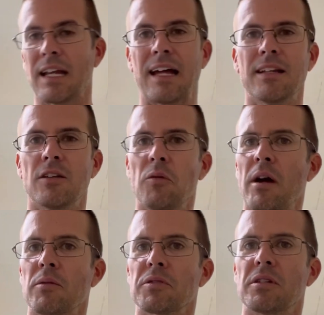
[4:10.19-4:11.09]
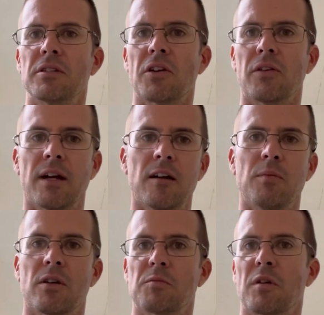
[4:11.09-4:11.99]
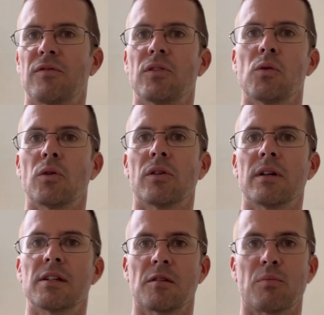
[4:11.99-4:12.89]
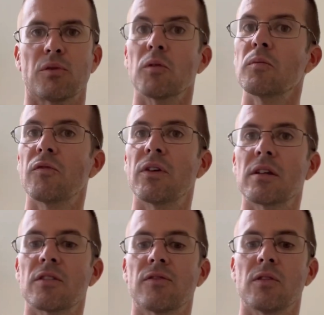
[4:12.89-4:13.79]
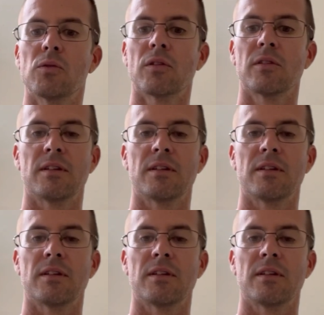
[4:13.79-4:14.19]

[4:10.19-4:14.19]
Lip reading: I didn't know how it was going to turn out because my floor is a broom finish floor,